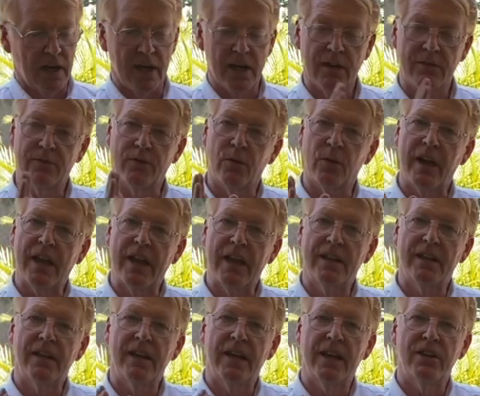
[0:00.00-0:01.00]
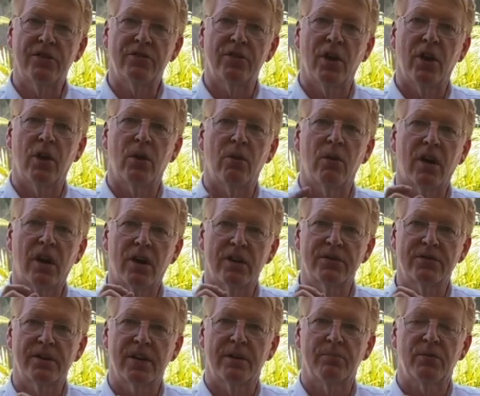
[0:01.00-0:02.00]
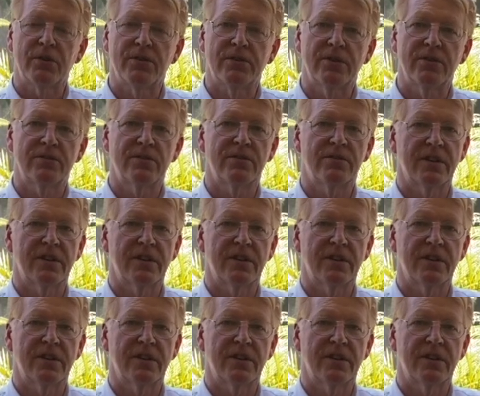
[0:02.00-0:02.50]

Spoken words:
for N and HO, our precision